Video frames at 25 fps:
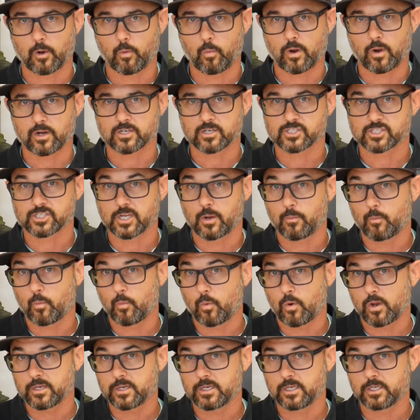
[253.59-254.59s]
where
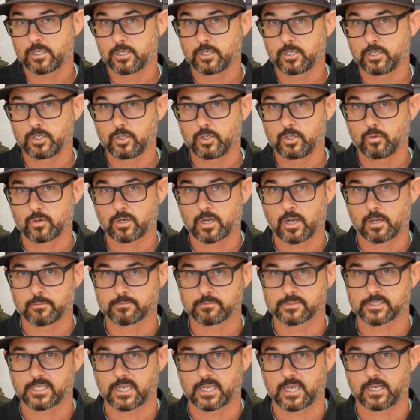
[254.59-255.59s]
someone new
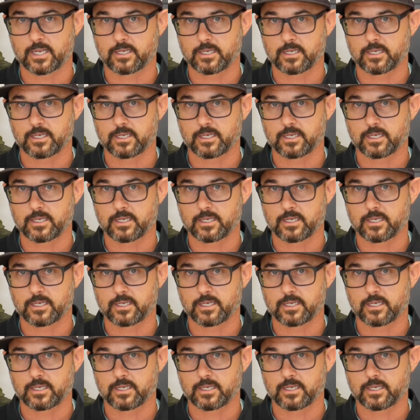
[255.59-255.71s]
comes in